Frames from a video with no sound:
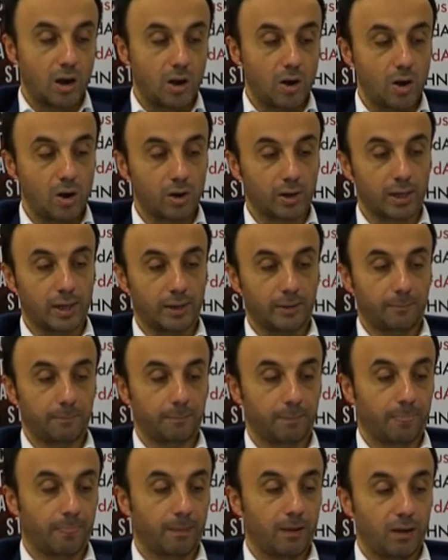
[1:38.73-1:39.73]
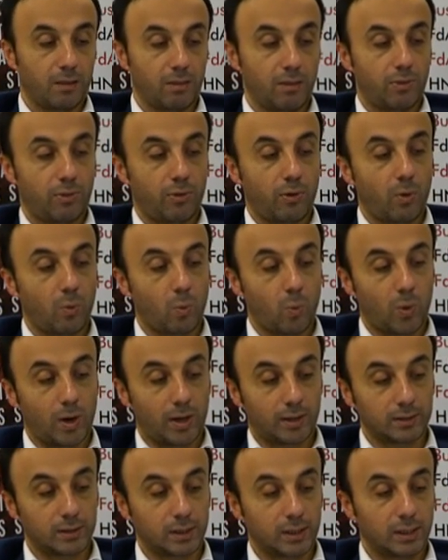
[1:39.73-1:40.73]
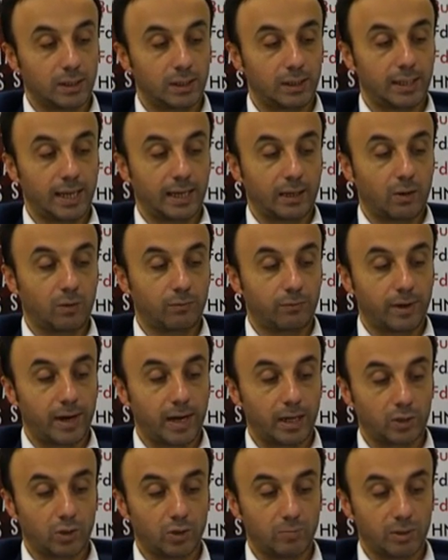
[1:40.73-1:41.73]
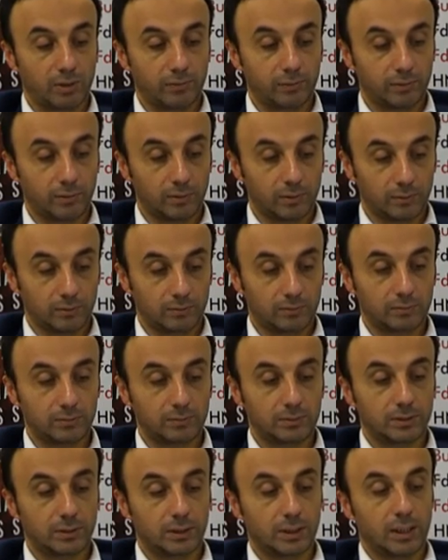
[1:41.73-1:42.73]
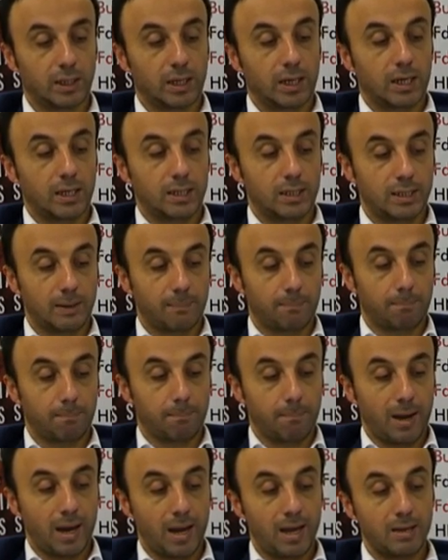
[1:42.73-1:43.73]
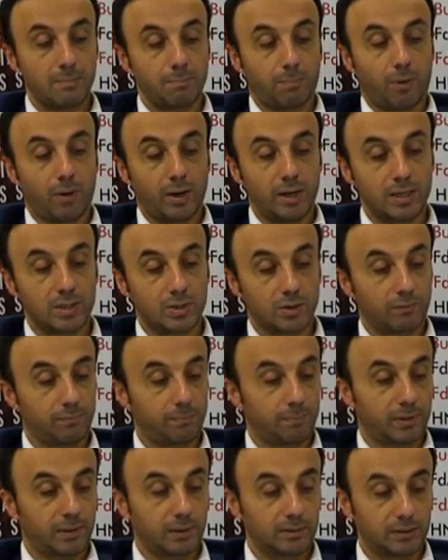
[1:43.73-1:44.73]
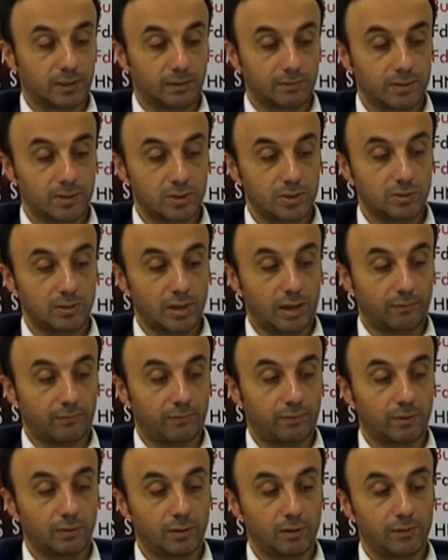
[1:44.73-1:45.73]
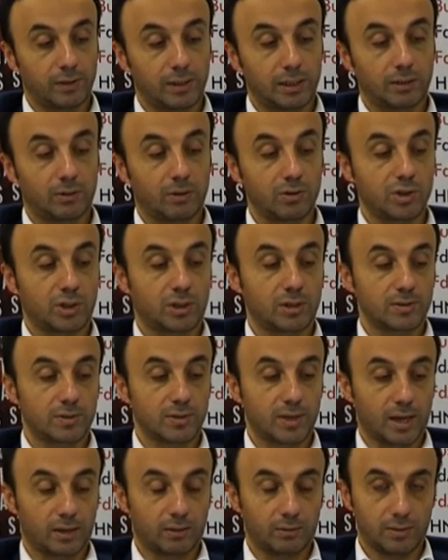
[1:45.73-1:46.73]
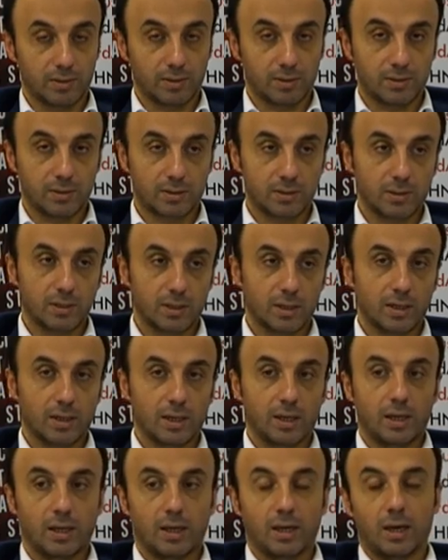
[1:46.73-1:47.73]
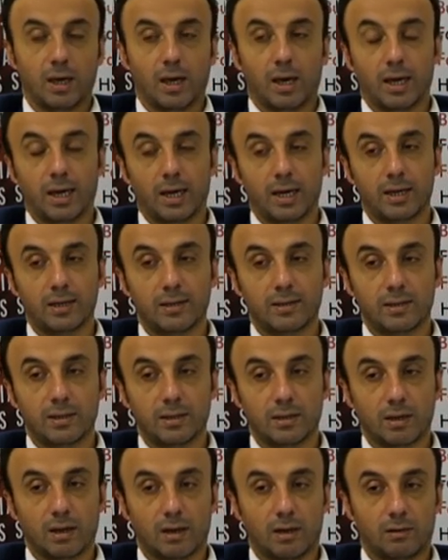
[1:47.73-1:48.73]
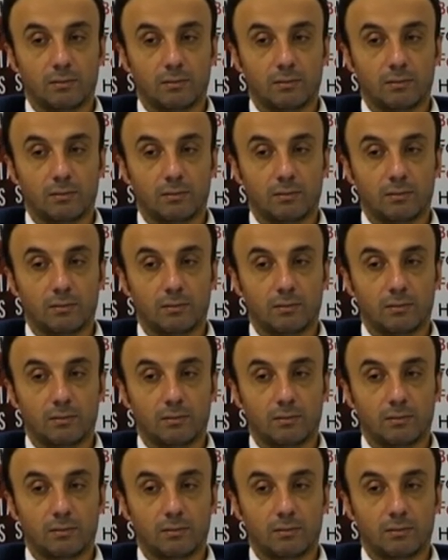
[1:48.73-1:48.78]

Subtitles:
Okay. The third one, lack of argument flow. Yep, main points of paragraphs do not follow in a logical sequence. And